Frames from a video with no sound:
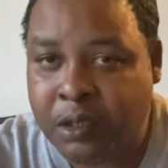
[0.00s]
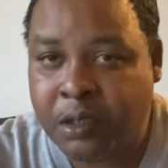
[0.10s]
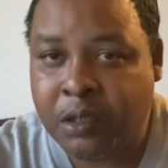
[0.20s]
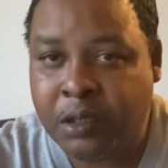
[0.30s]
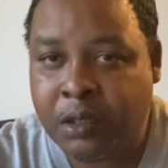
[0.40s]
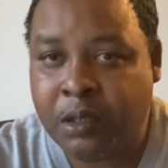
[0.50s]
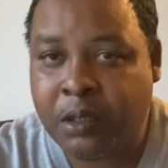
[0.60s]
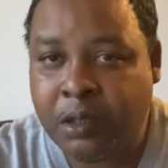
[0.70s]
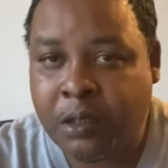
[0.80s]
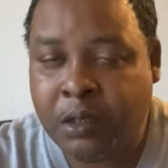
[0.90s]

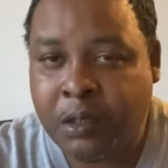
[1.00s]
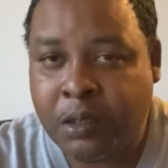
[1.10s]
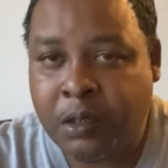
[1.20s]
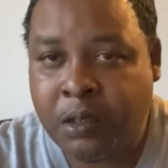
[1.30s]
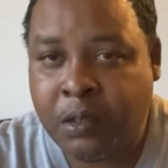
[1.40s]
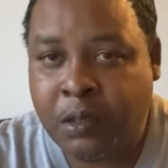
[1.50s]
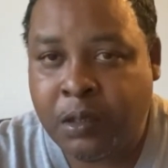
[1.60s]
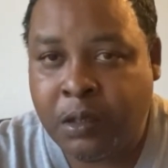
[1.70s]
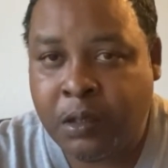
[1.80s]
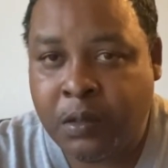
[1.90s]

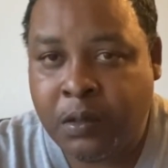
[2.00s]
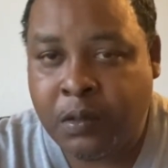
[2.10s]
(silence)